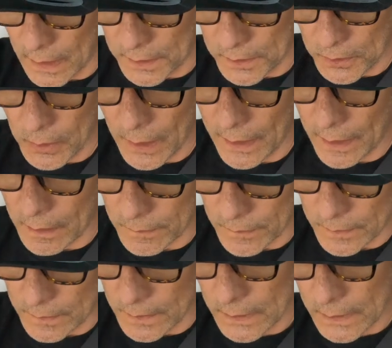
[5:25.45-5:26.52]
I do have
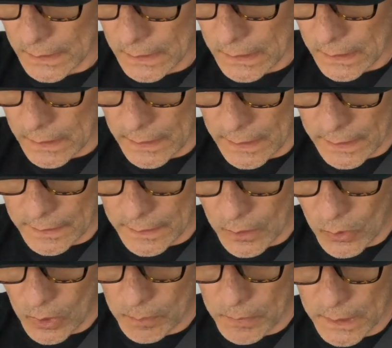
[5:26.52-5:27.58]
and the
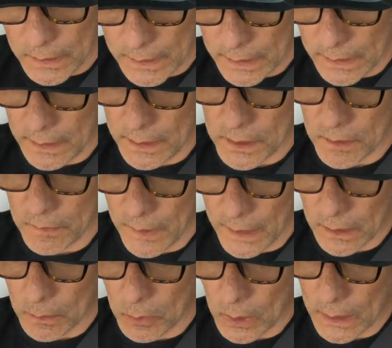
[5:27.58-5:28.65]
equipment that is
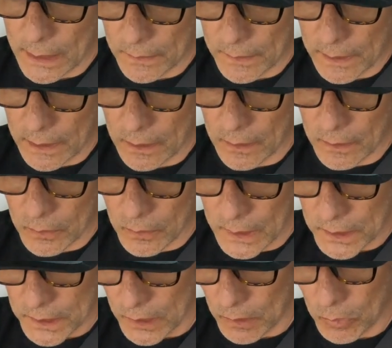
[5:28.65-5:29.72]
available out there at a
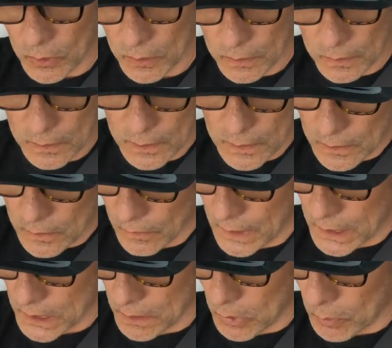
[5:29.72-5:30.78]
reasonable
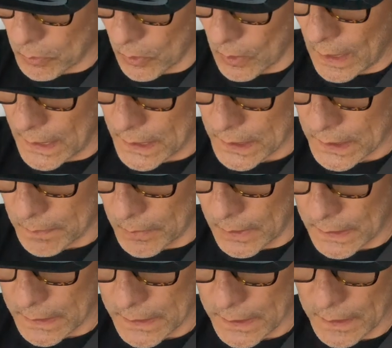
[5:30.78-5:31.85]
price.
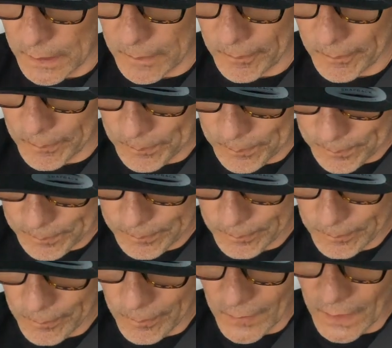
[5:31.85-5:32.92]
But
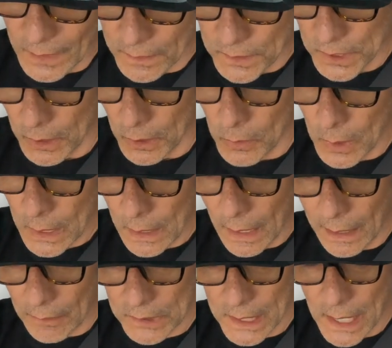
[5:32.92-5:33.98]
so
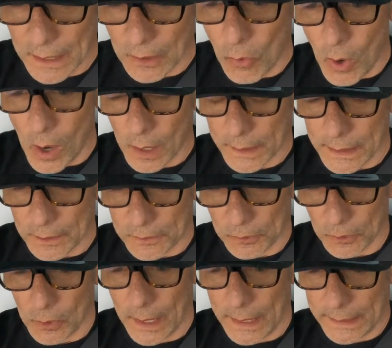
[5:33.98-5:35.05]
I was kind of walking
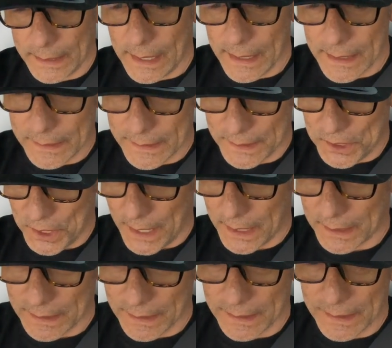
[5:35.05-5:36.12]
through IKEA
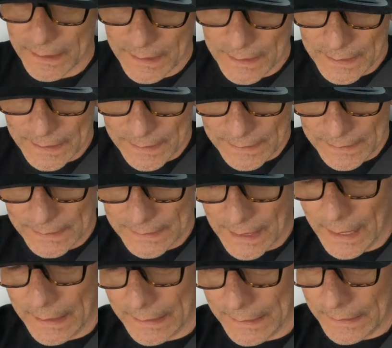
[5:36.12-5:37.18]
dejected,
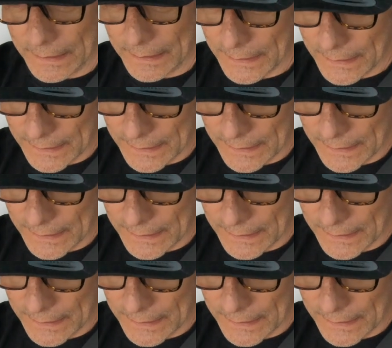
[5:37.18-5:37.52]
kind of